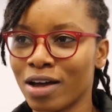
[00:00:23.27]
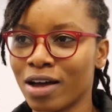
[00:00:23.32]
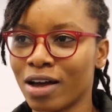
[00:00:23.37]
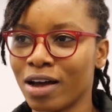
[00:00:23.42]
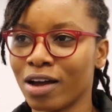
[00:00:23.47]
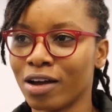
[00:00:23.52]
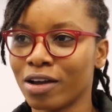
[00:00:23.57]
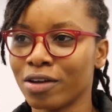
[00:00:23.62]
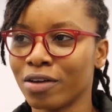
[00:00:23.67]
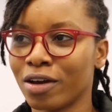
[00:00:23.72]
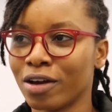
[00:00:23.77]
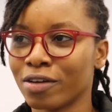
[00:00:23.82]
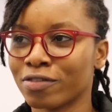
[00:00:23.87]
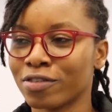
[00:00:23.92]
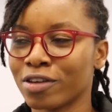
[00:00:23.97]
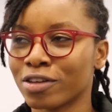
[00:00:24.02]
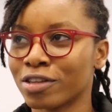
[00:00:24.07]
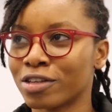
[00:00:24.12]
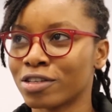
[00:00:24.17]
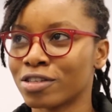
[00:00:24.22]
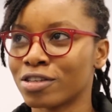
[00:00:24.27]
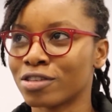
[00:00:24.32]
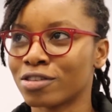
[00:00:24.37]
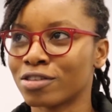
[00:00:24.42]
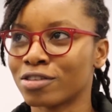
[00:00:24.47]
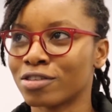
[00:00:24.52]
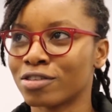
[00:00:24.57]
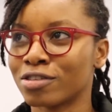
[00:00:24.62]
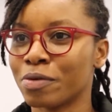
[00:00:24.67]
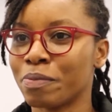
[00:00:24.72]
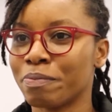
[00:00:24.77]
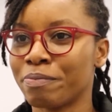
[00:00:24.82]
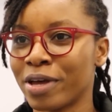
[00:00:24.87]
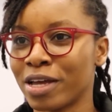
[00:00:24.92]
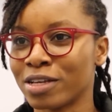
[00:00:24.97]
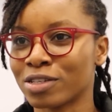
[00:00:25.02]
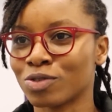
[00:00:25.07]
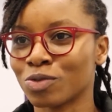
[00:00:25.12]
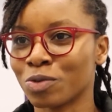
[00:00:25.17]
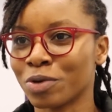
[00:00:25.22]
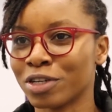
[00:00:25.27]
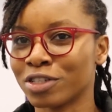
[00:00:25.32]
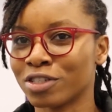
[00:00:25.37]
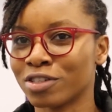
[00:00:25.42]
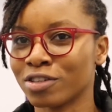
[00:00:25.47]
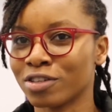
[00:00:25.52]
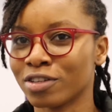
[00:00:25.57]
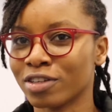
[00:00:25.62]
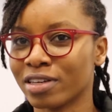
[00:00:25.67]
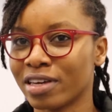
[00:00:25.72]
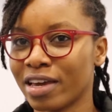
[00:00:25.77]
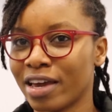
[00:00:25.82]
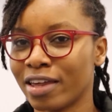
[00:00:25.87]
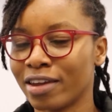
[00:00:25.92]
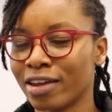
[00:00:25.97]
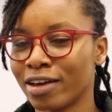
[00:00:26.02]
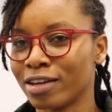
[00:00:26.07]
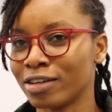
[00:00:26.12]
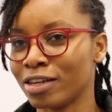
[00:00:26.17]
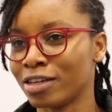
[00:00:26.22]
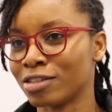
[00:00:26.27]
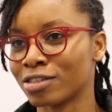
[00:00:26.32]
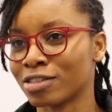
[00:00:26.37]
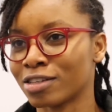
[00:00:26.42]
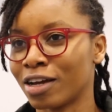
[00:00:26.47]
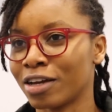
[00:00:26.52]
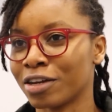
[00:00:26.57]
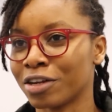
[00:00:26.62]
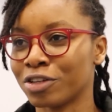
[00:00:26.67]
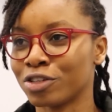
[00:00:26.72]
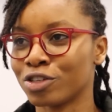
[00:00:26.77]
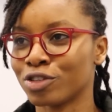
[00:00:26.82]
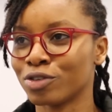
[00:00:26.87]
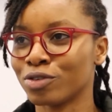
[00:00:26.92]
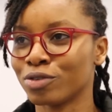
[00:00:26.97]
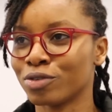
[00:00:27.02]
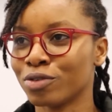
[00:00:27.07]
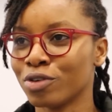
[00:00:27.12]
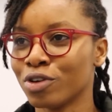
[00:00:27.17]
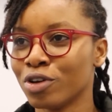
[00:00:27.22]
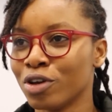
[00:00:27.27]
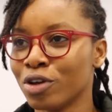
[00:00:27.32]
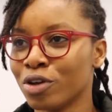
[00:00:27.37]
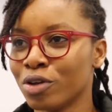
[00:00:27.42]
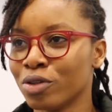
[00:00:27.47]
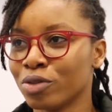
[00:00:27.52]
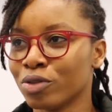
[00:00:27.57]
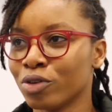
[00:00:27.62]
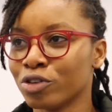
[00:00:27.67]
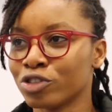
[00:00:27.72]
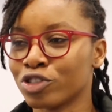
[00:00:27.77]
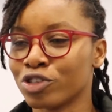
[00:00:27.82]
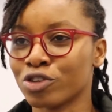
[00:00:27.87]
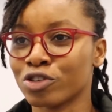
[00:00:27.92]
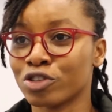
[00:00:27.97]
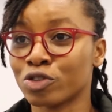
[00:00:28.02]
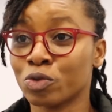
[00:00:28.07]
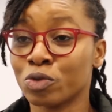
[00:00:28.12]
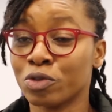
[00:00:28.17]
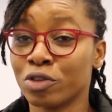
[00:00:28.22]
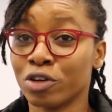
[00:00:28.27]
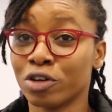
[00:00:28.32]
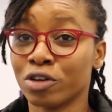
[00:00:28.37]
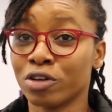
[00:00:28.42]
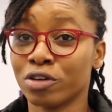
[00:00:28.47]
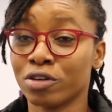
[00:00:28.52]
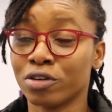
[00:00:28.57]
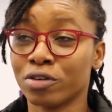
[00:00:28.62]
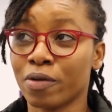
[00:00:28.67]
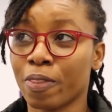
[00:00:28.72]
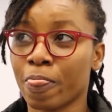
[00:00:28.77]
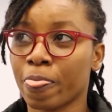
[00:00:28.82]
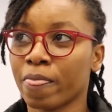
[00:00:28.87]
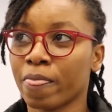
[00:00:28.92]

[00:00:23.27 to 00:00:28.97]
I think this is the best way to get an insight into not just the